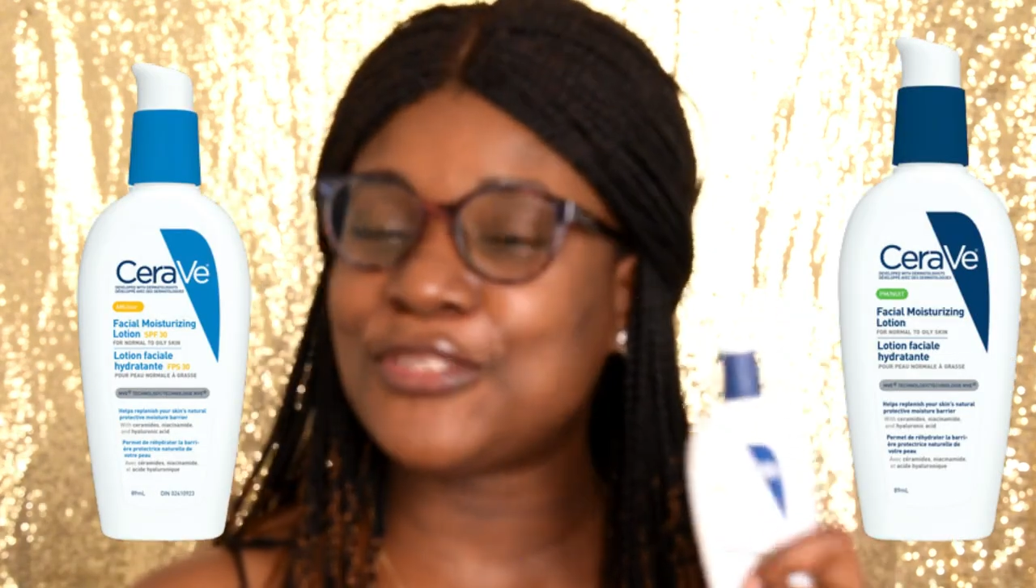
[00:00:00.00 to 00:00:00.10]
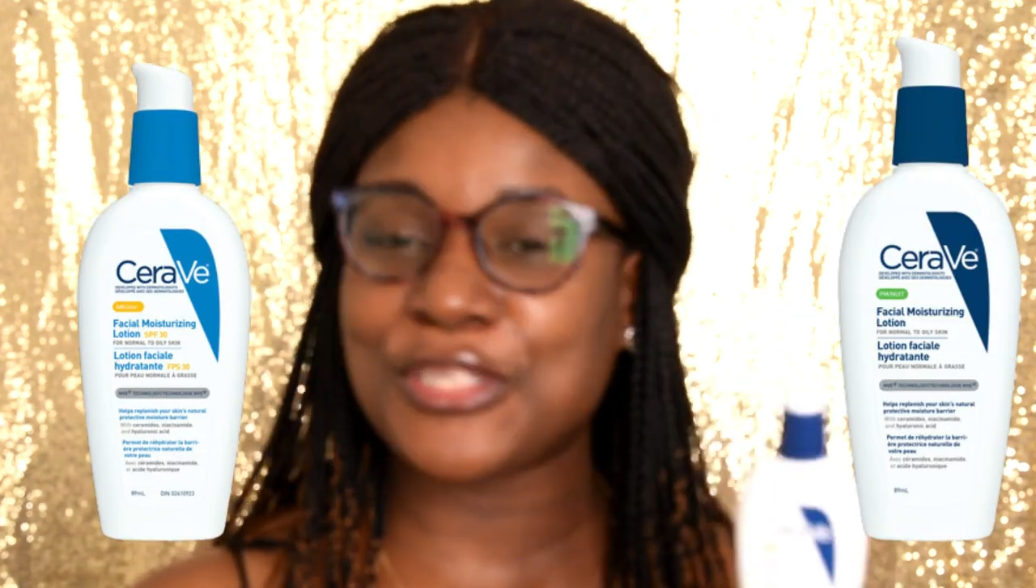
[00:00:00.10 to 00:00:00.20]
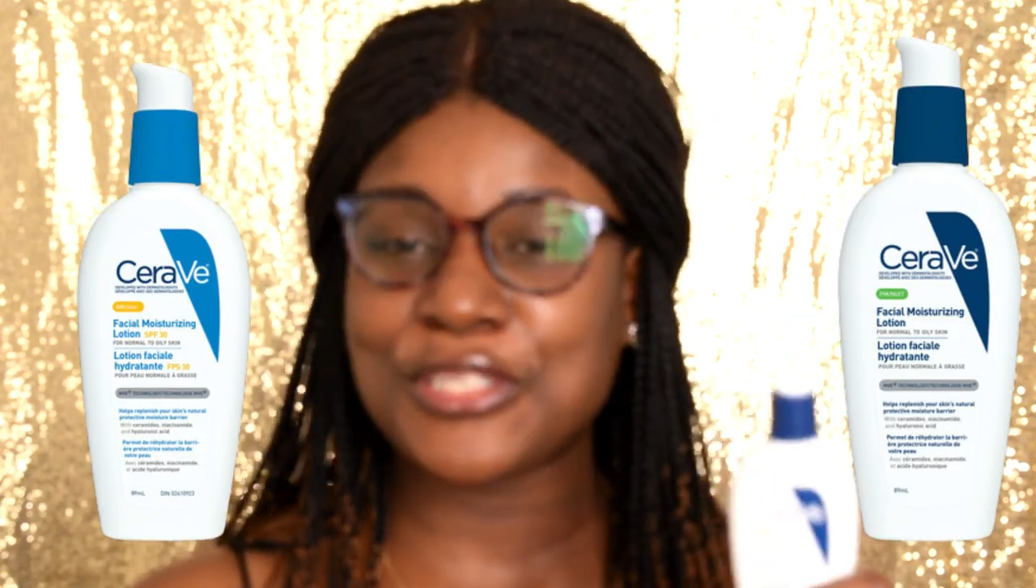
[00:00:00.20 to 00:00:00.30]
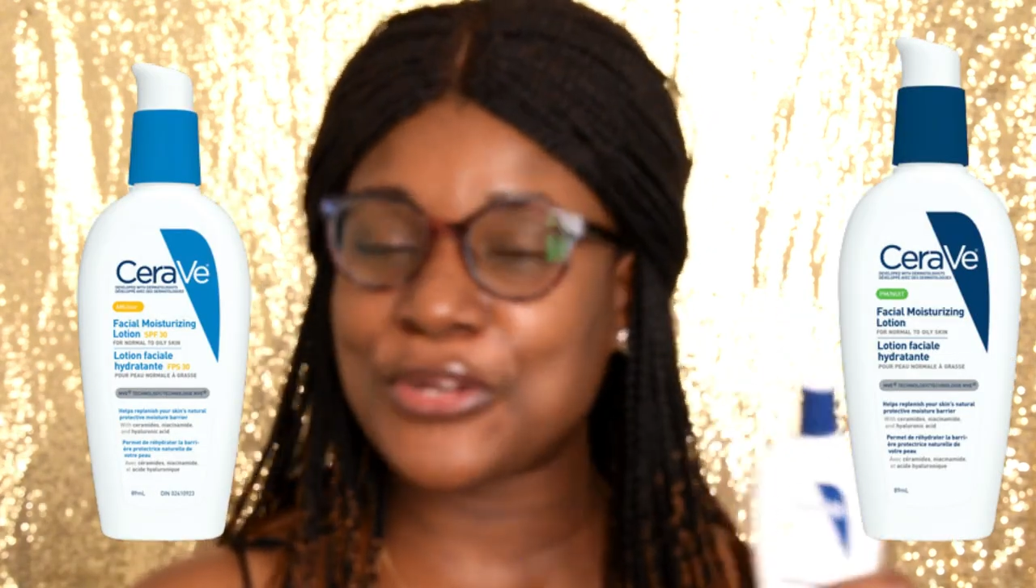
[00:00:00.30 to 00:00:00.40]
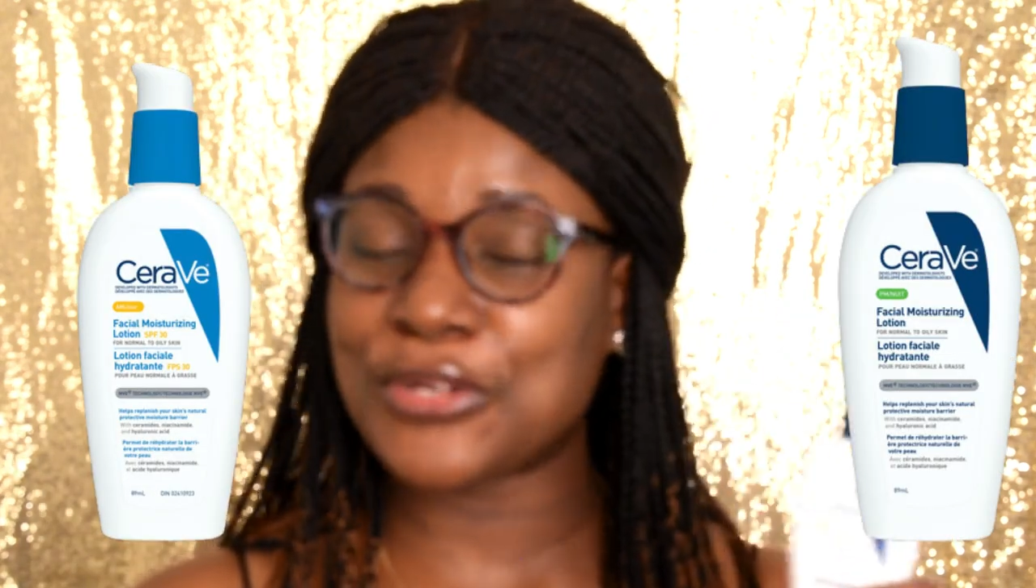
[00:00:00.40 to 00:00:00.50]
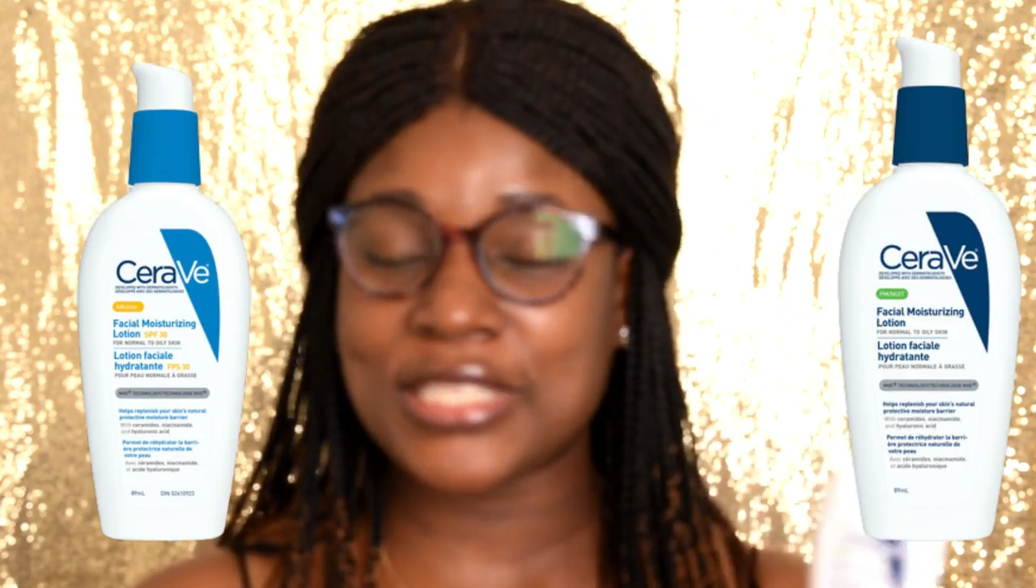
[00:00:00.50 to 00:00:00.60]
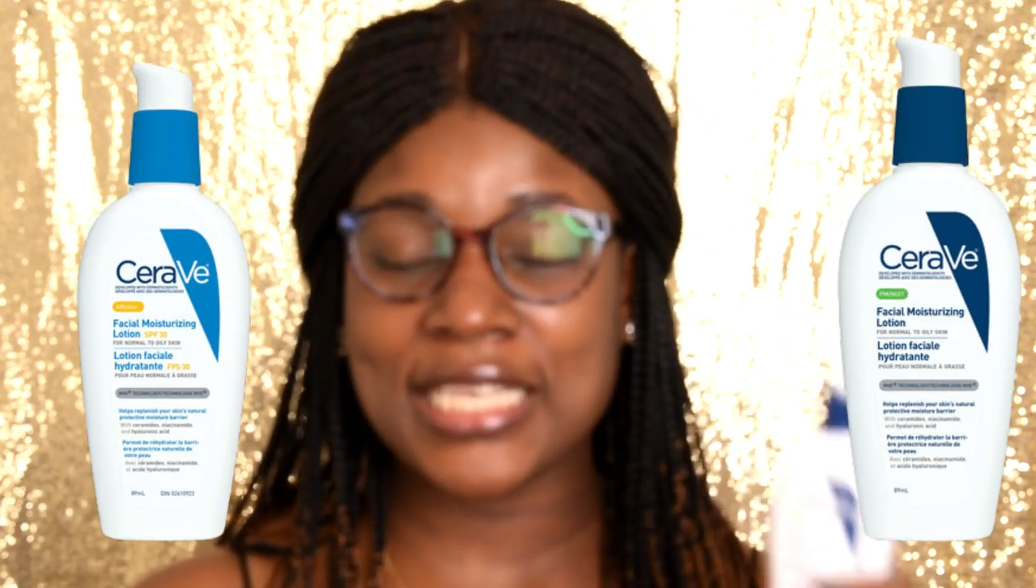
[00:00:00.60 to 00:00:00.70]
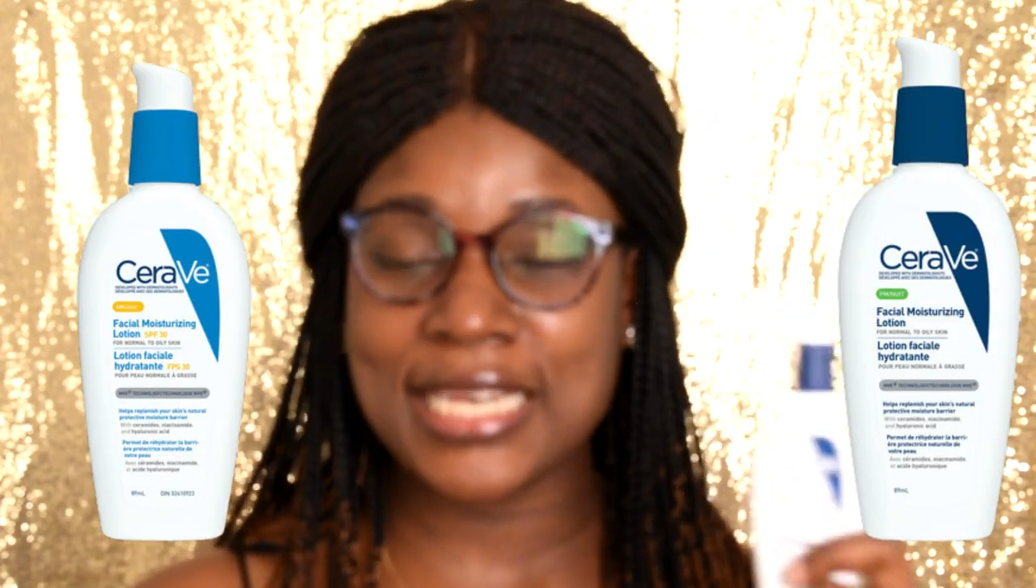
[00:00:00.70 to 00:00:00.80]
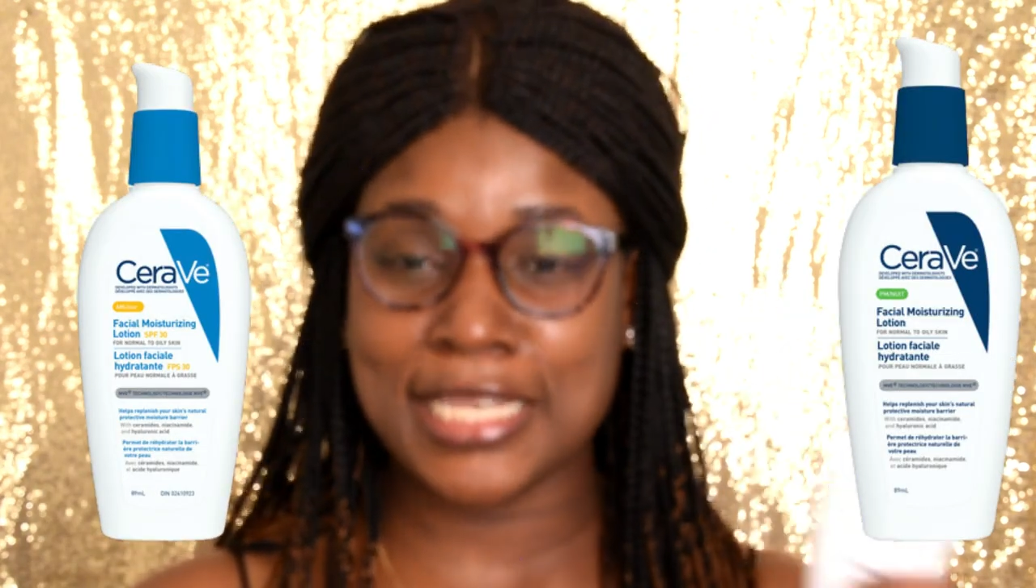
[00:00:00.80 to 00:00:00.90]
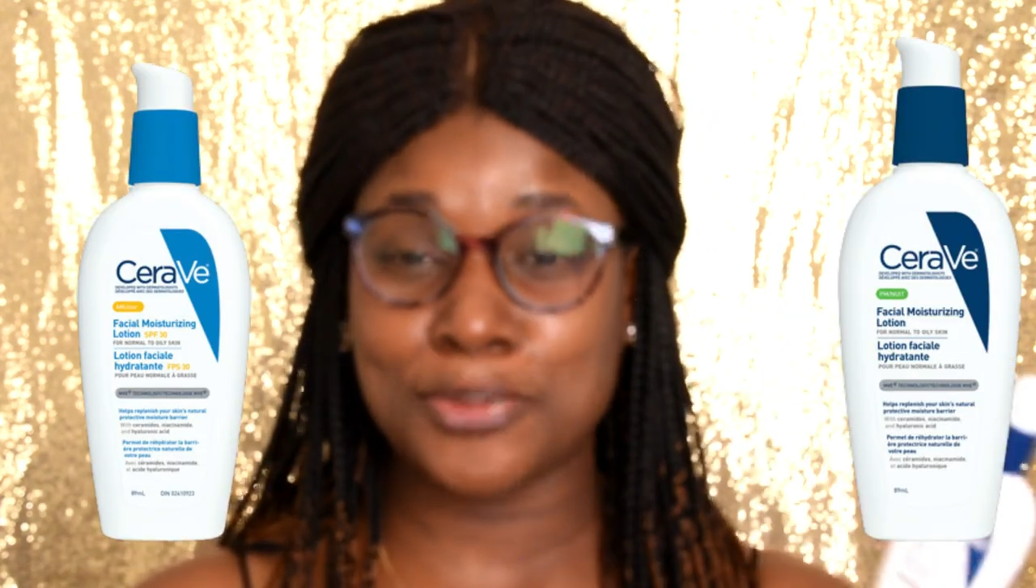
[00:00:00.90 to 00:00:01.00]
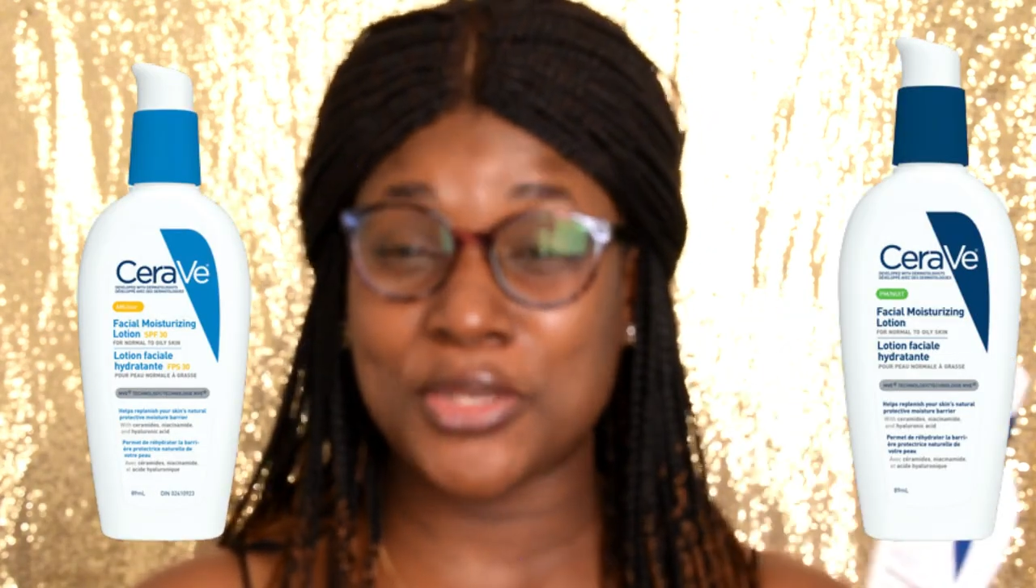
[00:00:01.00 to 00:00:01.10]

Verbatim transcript: doesn't contain S